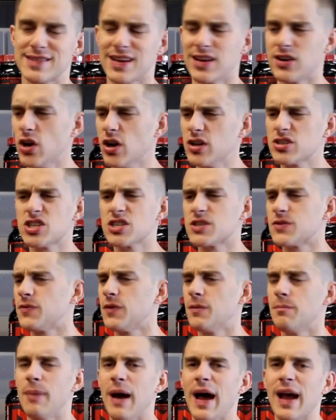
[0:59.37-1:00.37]
And not just
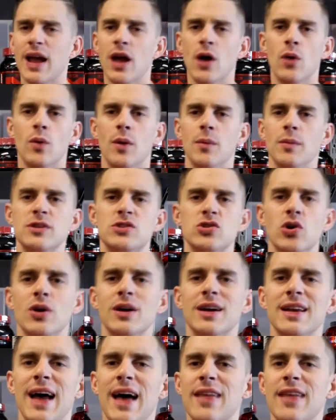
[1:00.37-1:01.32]
for back, when we're talking